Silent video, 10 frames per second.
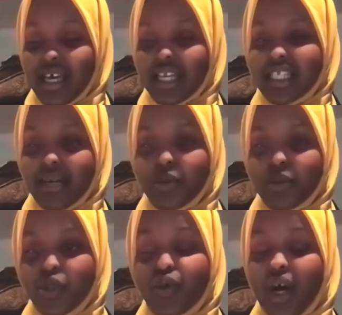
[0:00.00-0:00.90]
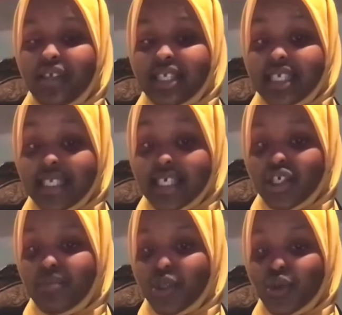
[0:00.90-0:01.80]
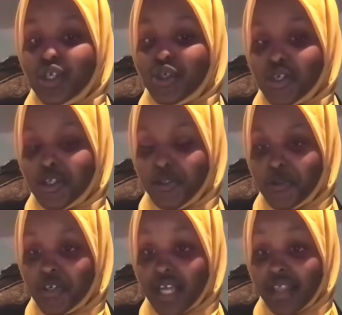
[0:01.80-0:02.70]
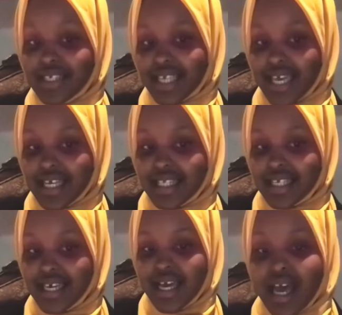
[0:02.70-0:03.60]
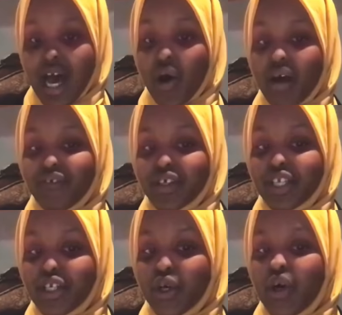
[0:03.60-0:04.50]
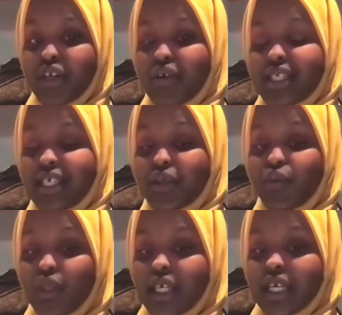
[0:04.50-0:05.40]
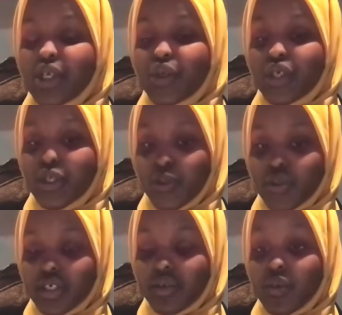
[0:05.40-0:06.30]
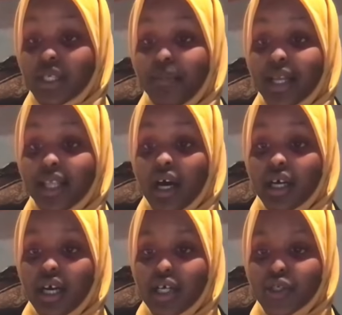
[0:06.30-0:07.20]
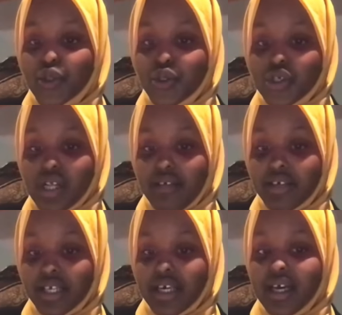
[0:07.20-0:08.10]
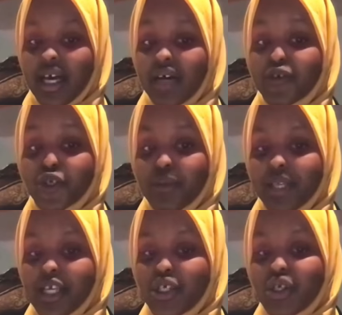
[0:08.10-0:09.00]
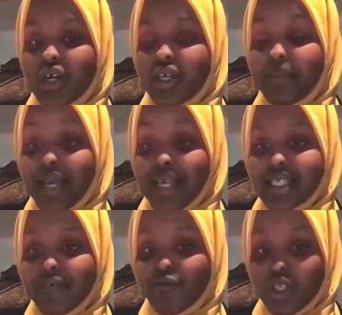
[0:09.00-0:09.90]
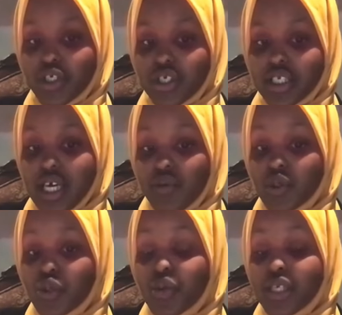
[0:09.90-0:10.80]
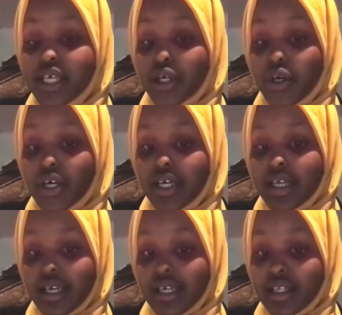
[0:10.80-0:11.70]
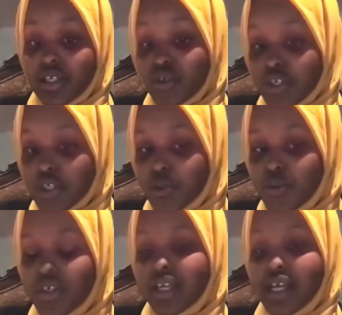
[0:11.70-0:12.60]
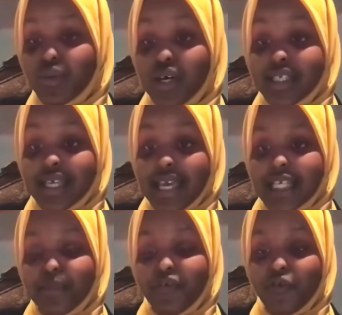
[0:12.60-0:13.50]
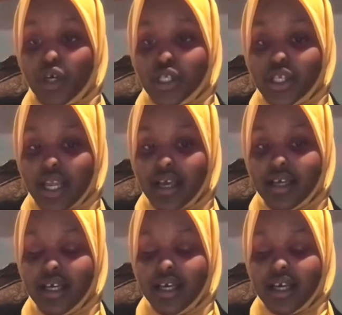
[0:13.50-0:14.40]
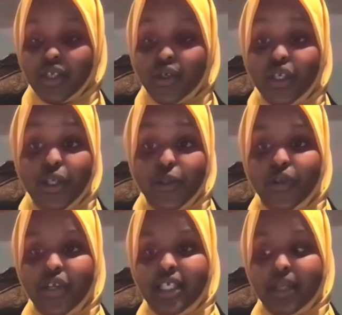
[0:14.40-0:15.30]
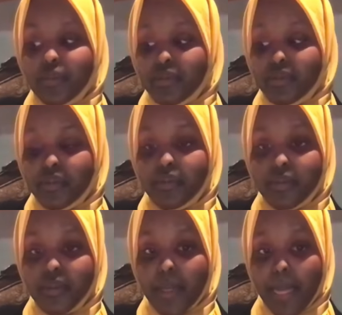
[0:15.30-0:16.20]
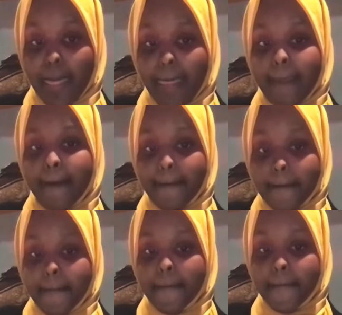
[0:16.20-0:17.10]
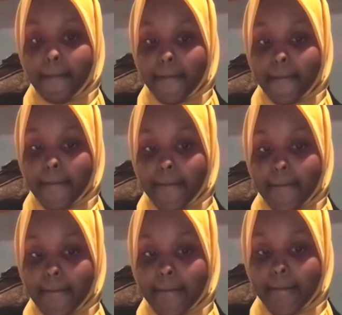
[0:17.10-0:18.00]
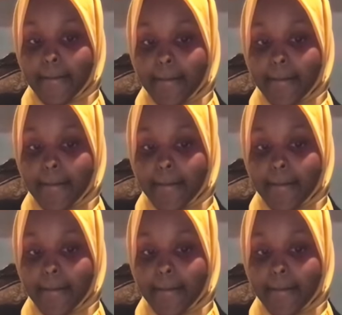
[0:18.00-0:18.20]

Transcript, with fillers: and attempt to draw this distinction between Trinity Lutheran and this case. However, they don't address that the ruling in Trinity Lutheran was about the unconstitutionality of discrimination on the basis of religion, which we see occurring in Trinity Lutheran as well as the case before us today. Well, but Counselor, Lutheran, Counselor, if I could just interrupt um, just, just for a minute,